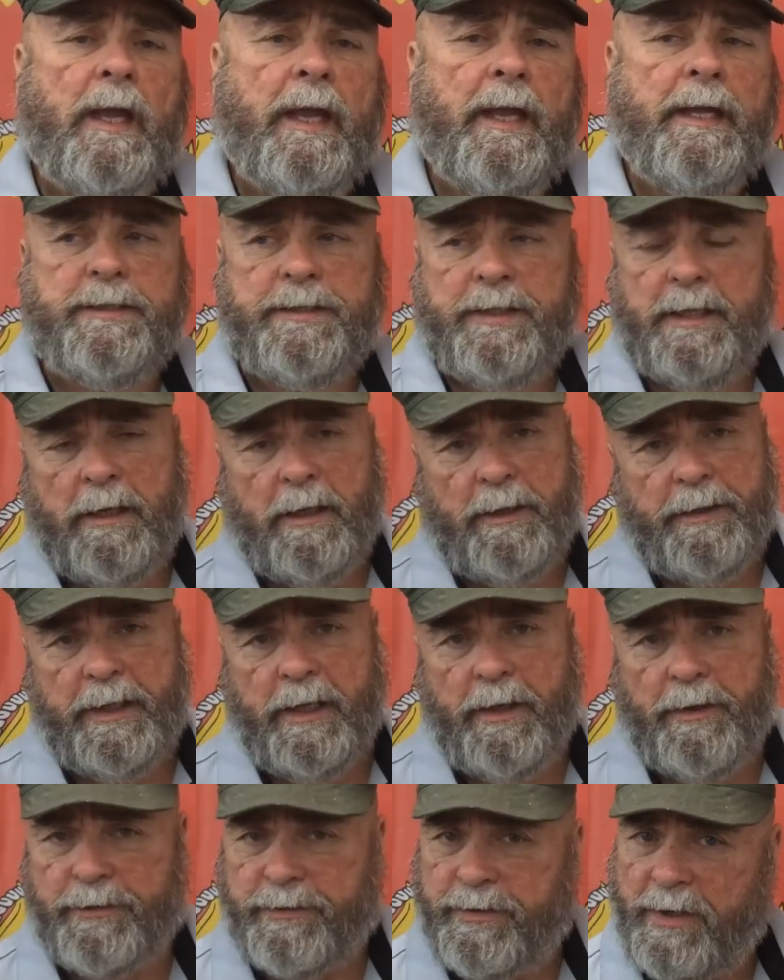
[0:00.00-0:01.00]
He said on
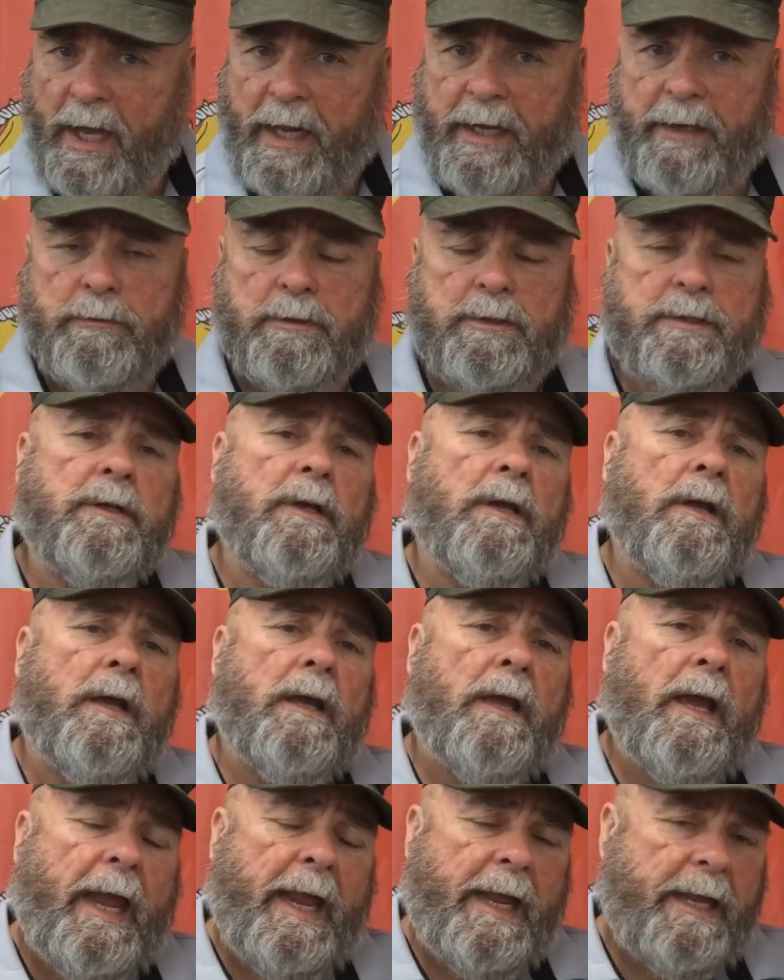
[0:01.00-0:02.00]
the other side it was
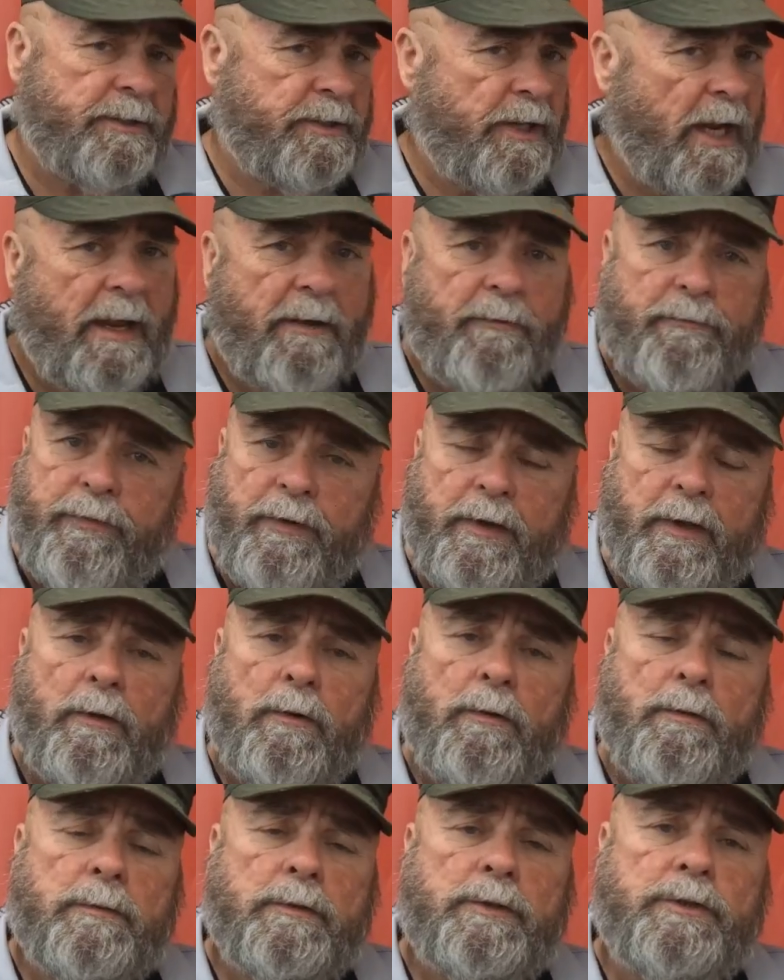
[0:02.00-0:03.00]
Ance
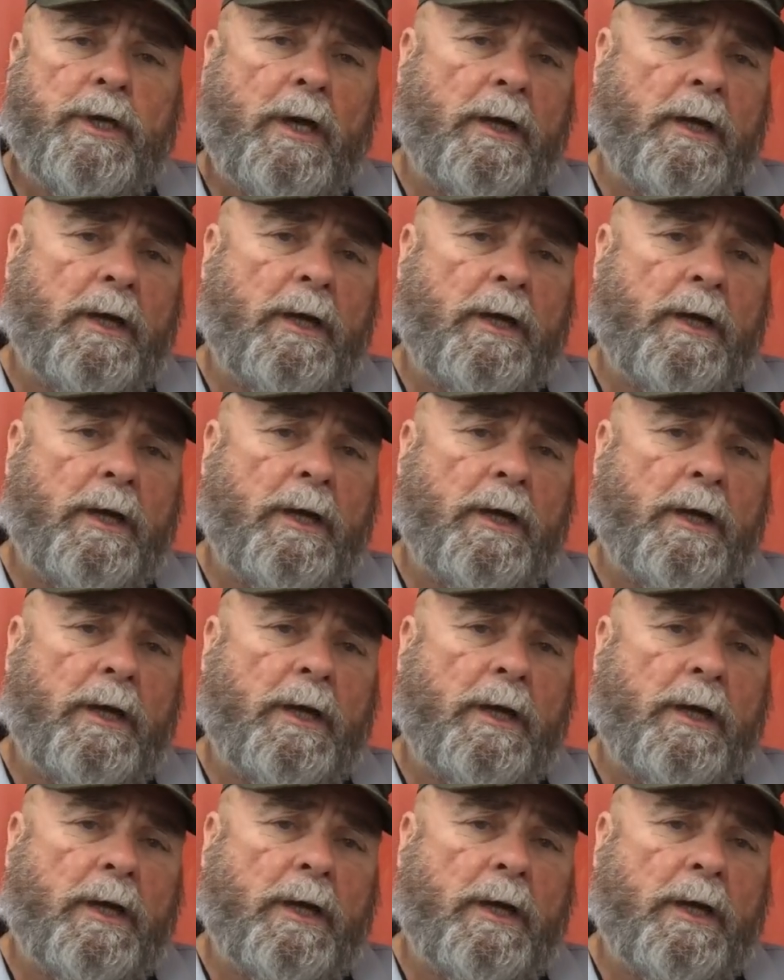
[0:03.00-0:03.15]
Hatfield,